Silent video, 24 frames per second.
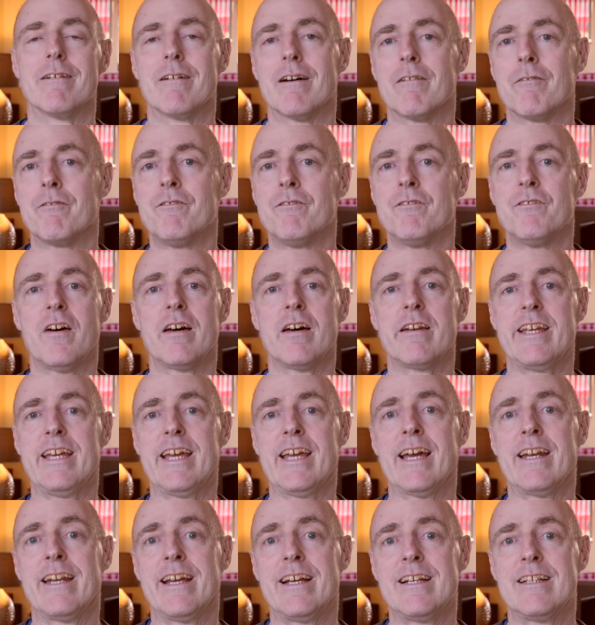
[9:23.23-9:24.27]
a funny
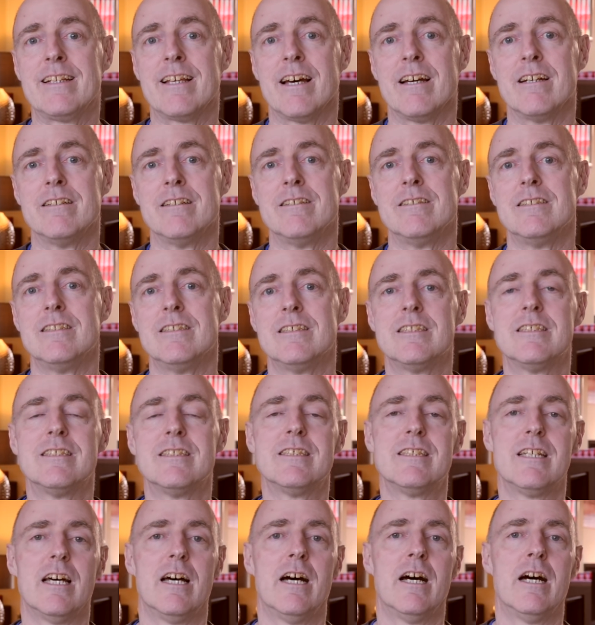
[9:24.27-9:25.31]
anecdote,
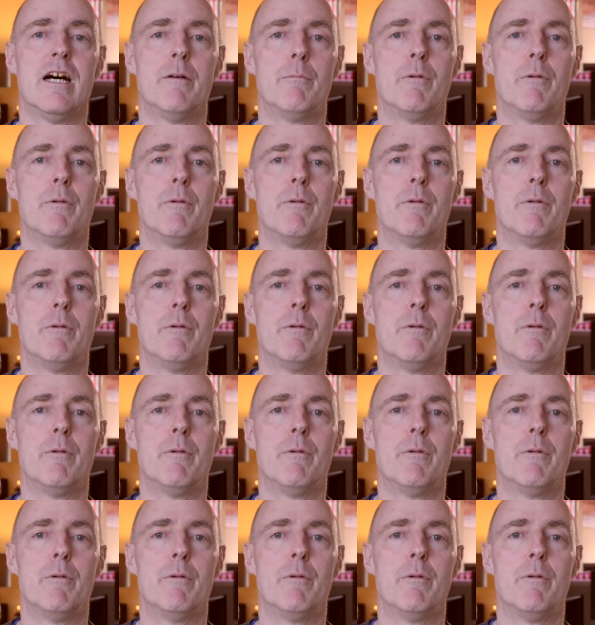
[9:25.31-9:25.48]
uh,